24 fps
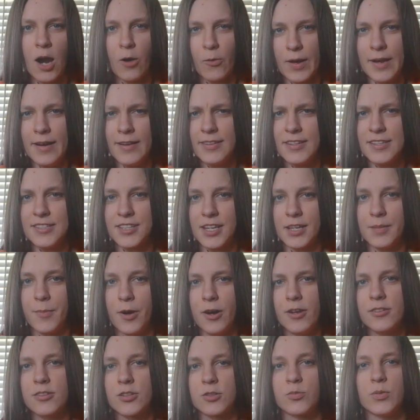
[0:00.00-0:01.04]
entities can
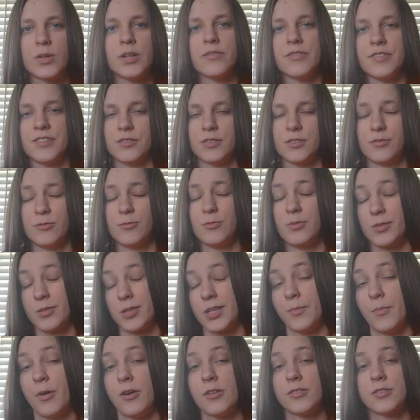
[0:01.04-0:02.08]
monitor
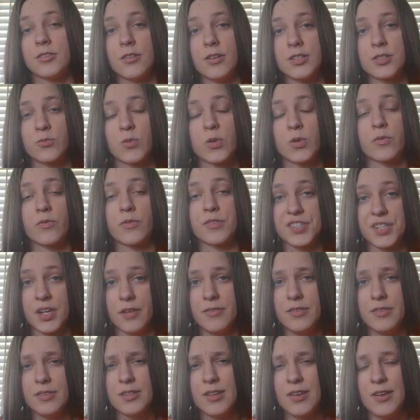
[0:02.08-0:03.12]
us
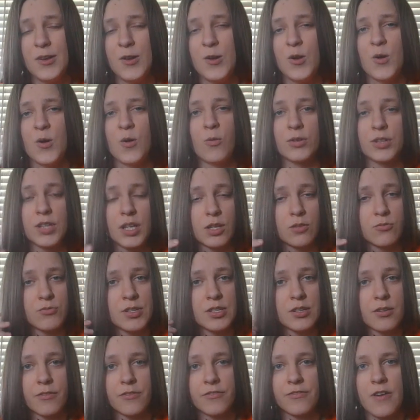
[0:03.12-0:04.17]
24/7, where they can
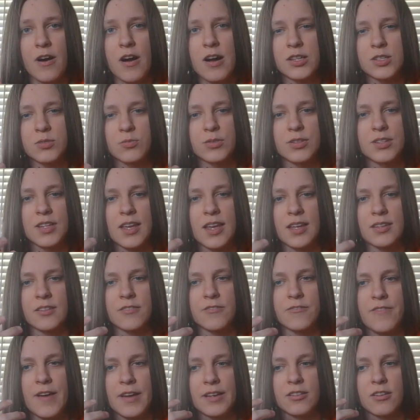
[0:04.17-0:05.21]
read our thoughts, where they can
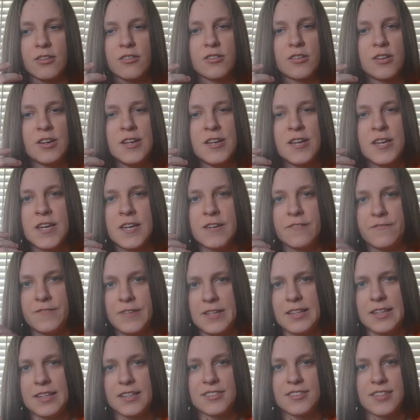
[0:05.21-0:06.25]
affect our
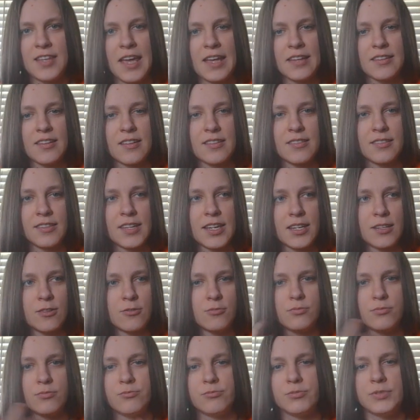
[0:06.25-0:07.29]
feeling state, and, like, you
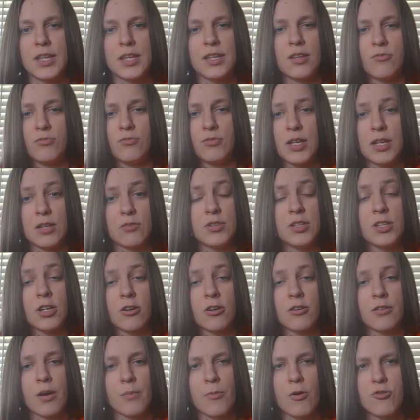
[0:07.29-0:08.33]
know, they can read
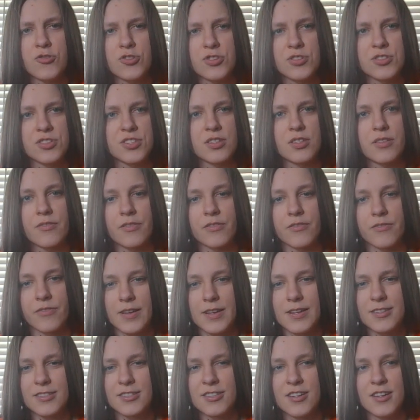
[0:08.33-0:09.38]
our emotions and different
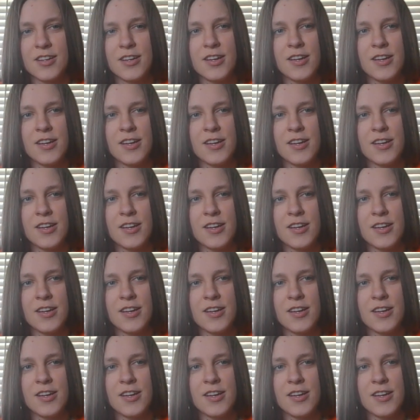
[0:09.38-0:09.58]
things.